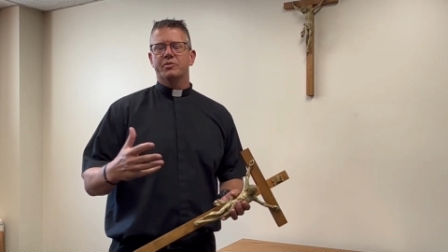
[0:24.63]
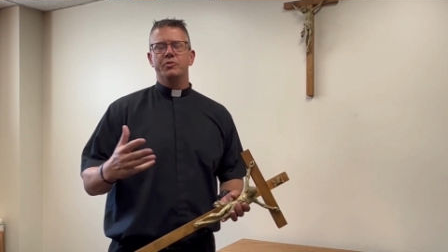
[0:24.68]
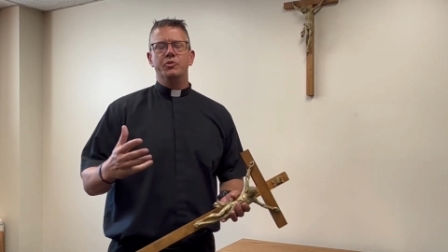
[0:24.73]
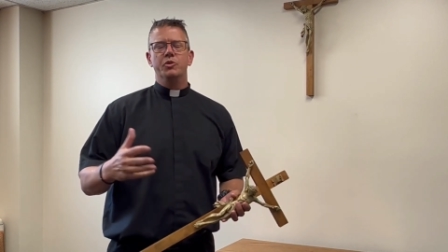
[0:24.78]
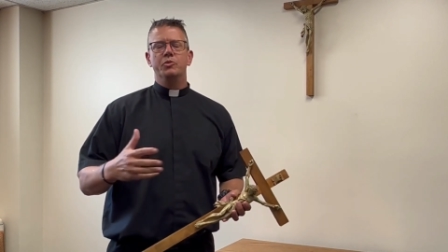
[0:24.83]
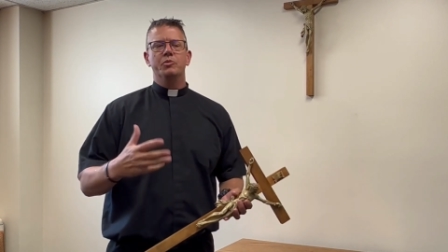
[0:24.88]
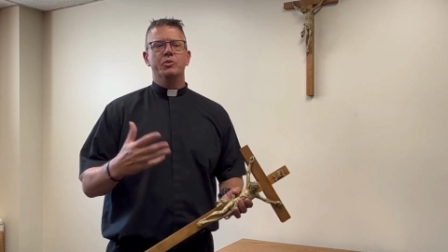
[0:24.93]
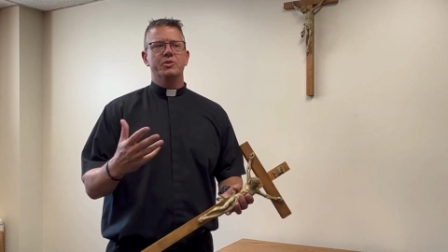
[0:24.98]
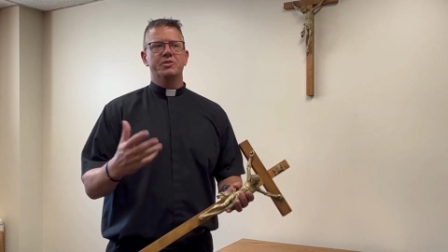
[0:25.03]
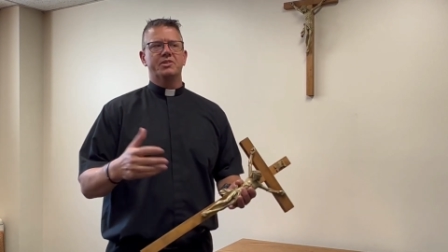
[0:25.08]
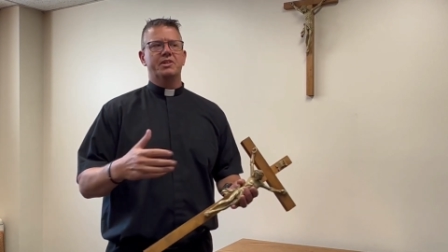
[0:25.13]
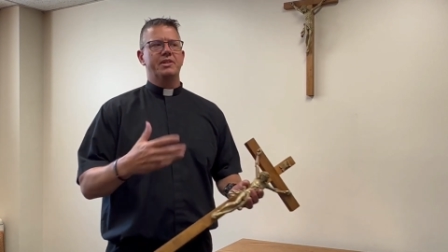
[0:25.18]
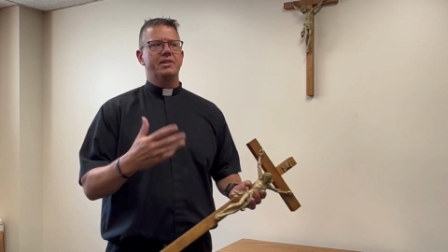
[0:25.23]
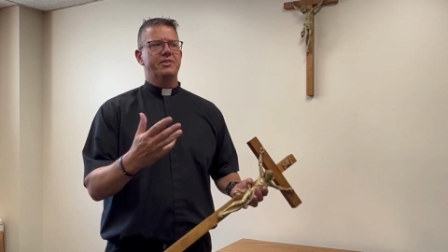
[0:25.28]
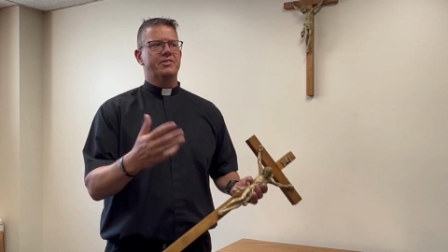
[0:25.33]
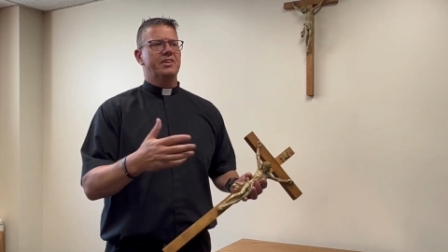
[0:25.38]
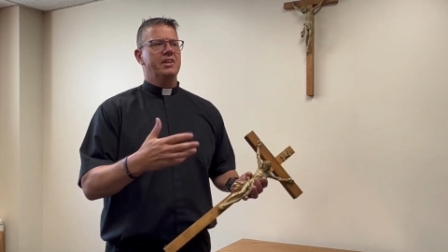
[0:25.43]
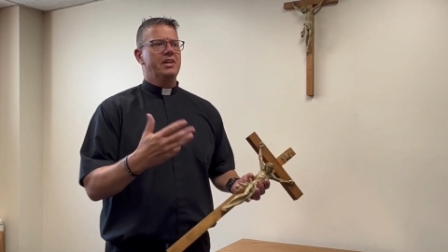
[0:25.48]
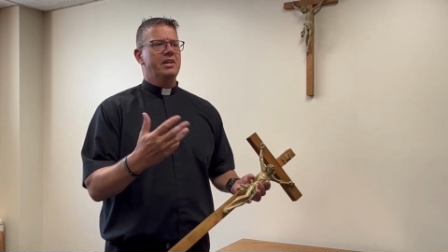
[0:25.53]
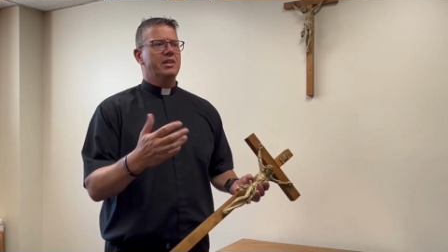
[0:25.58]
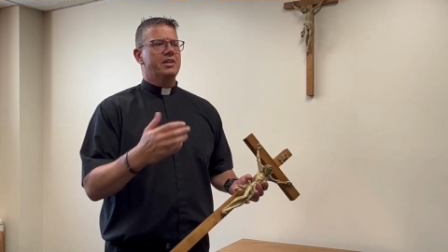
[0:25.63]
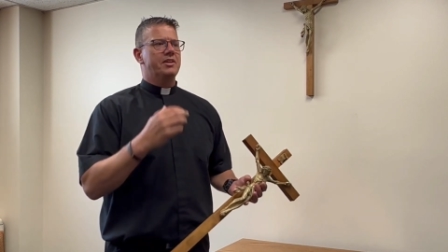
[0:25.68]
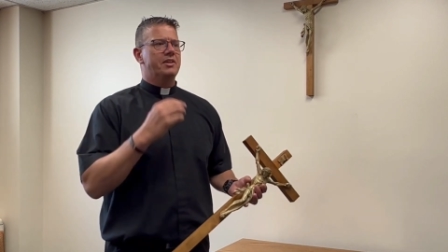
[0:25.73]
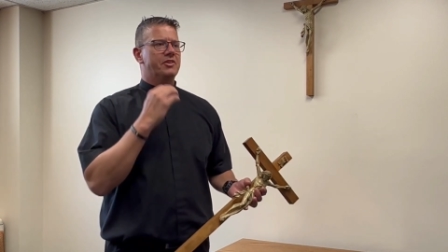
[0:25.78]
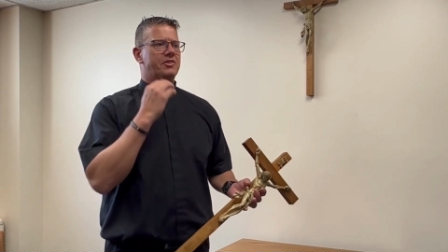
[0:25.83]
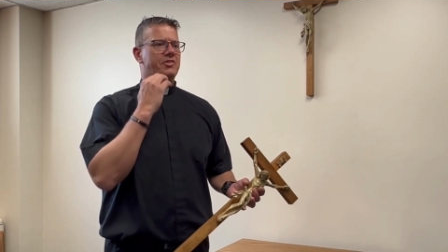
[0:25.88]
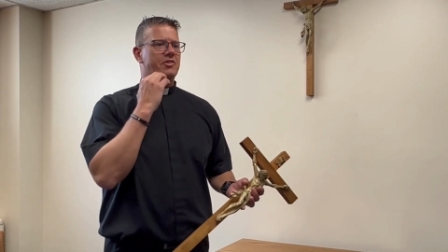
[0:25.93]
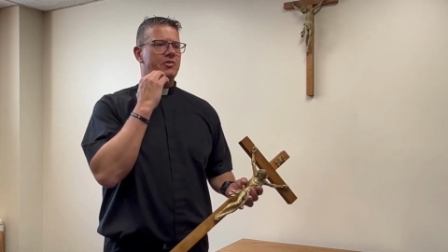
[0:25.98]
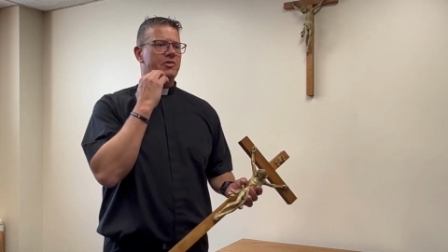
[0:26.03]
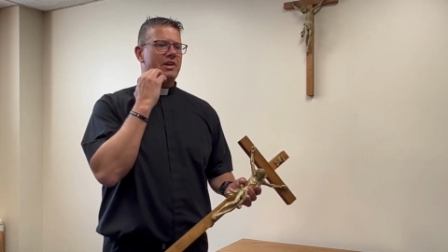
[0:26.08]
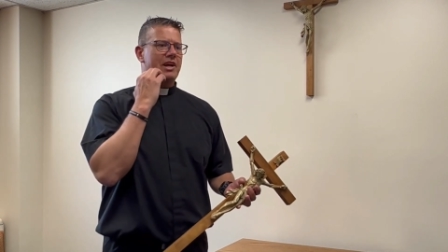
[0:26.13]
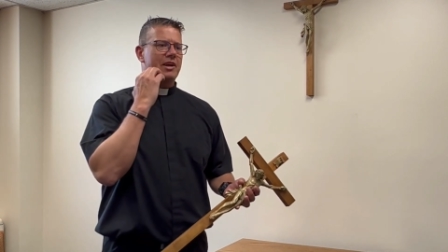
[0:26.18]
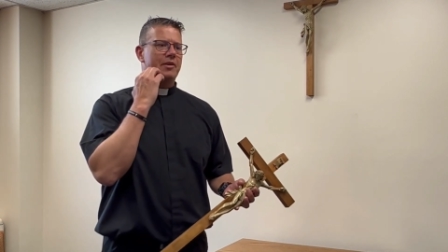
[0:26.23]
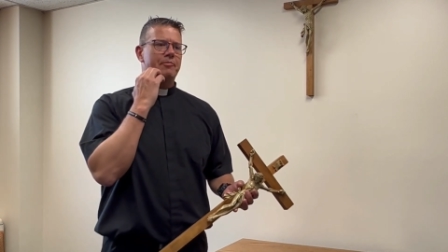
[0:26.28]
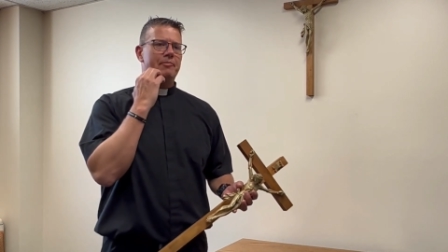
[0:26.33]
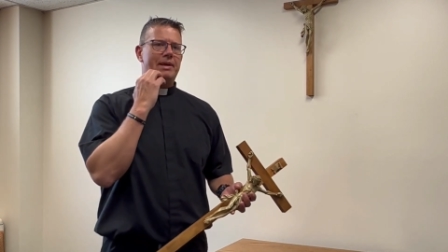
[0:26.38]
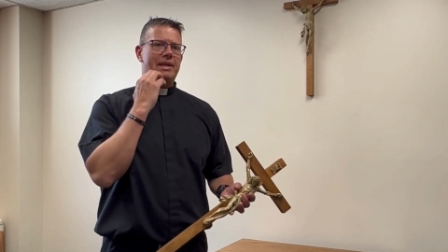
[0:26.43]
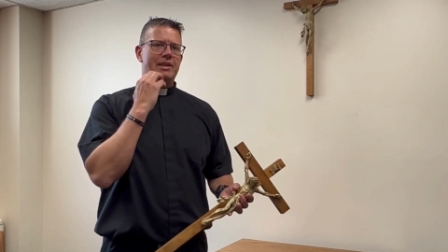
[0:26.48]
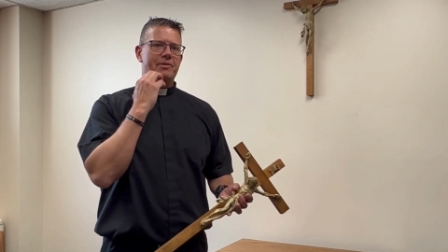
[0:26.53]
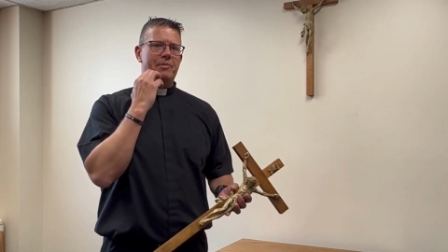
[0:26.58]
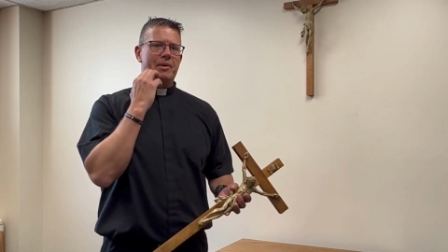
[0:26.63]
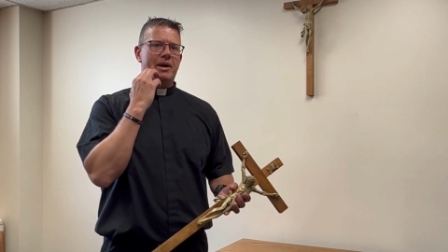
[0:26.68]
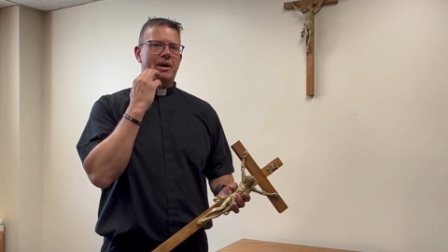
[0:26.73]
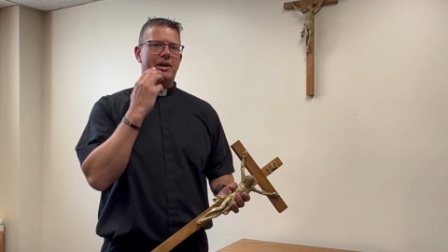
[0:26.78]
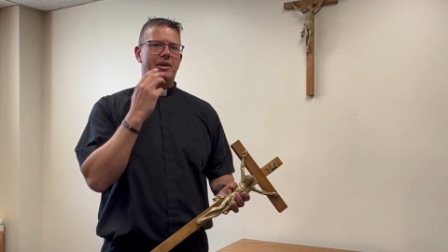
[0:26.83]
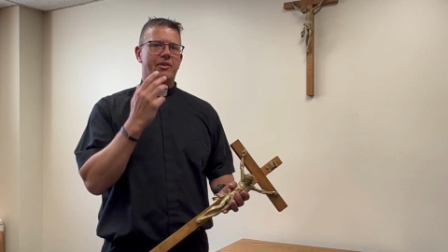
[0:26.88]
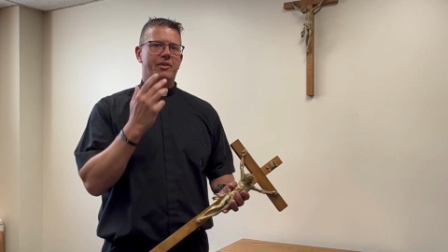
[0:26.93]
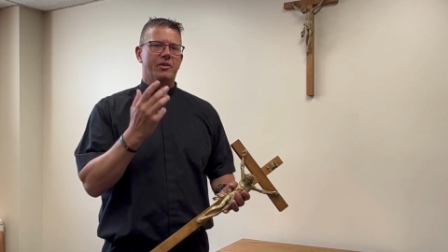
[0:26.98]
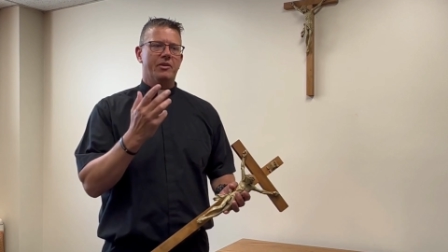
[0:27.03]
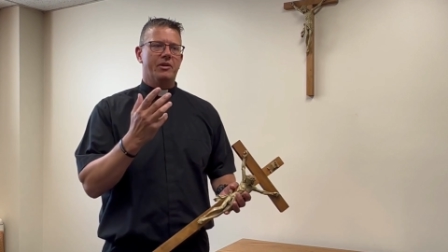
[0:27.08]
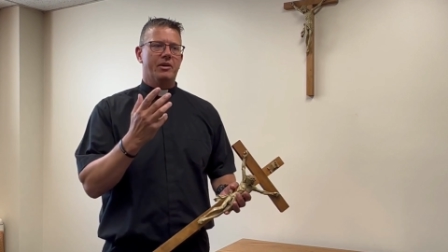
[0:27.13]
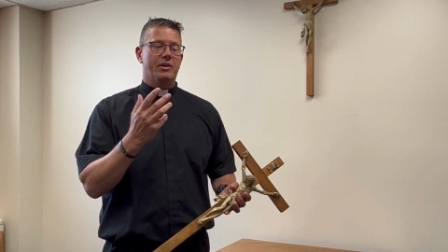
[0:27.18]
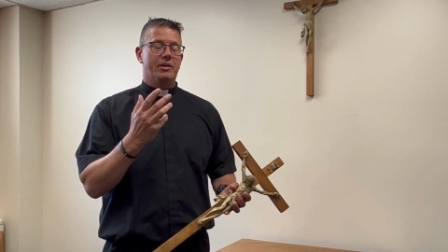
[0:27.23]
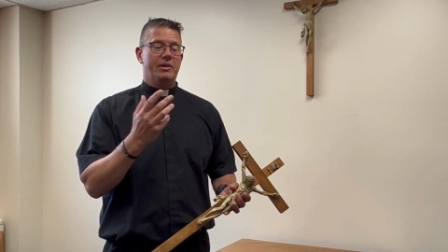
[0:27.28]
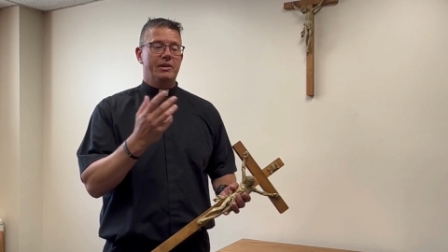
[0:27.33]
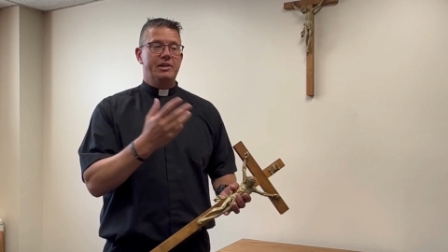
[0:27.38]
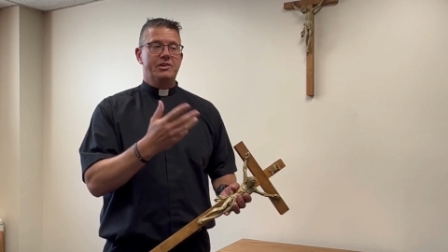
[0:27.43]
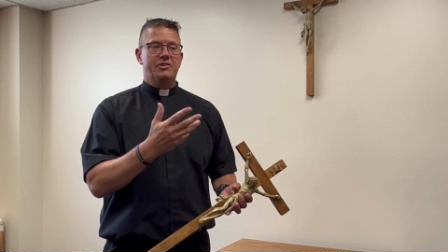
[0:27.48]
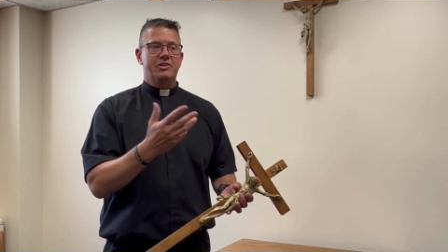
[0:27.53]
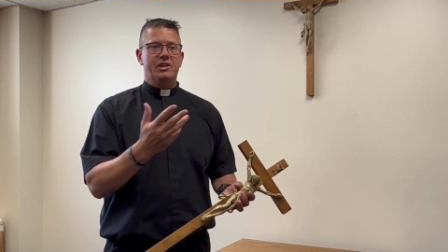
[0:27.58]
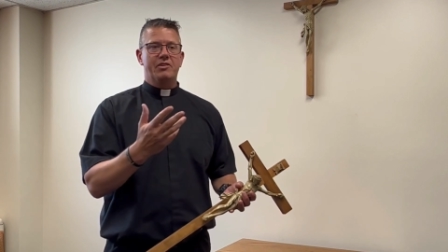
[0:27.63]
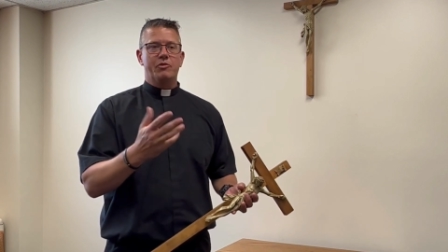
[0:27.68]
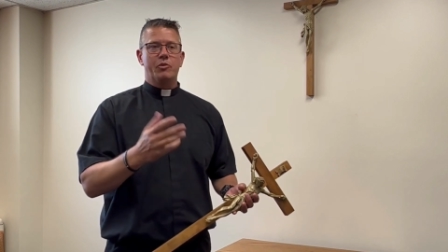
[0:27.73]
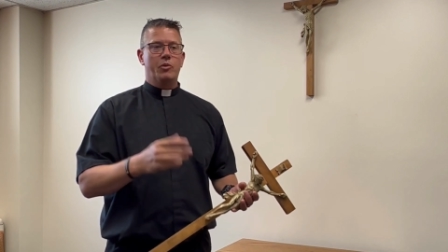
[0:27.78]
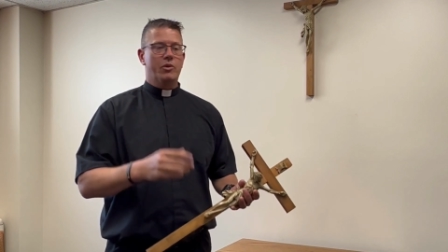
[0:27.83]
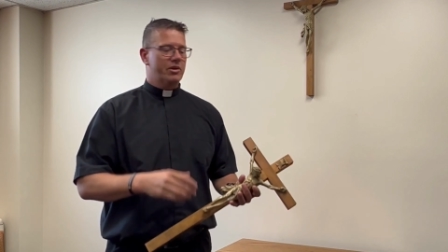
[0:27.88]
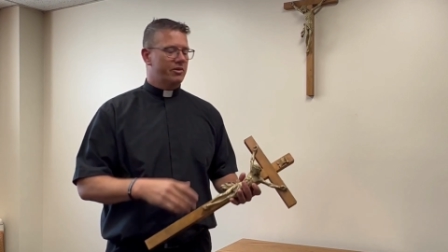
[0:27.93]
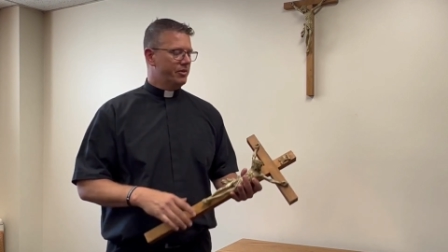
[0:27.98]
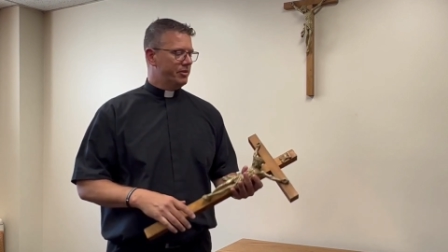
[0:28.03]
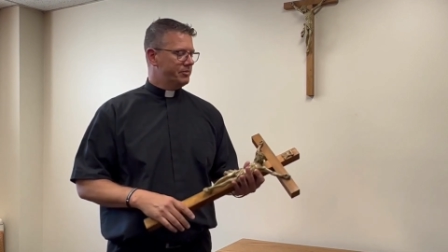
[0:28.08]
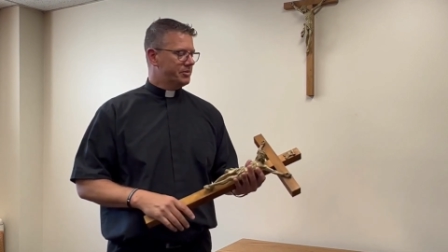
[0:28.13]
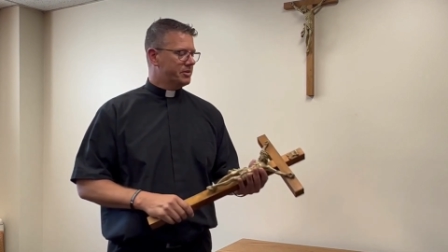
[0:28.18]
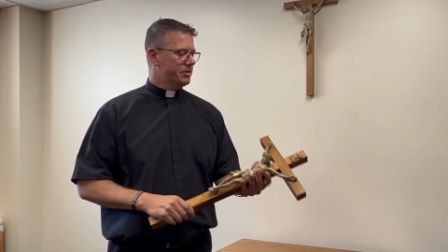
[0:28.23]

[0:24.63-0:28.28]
numerals and there's there's certain kind of meaning behind uh, each and every one of them.